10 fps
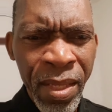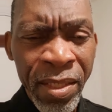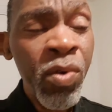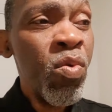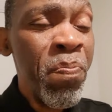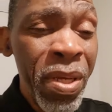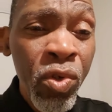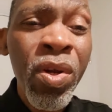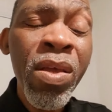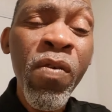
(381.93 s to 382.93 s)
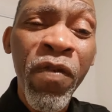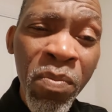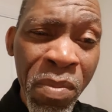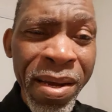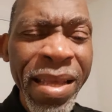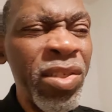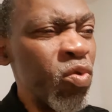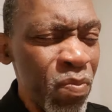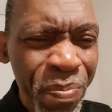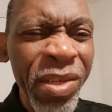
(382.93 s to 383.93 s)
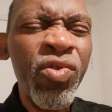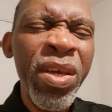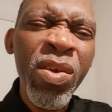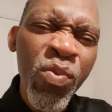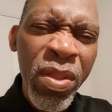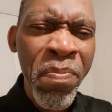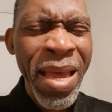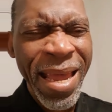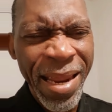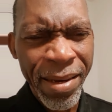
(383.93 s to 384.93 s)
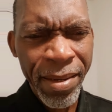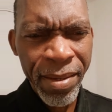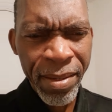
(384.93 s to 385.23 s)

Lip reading: She will betray you for money. She will betray you with men.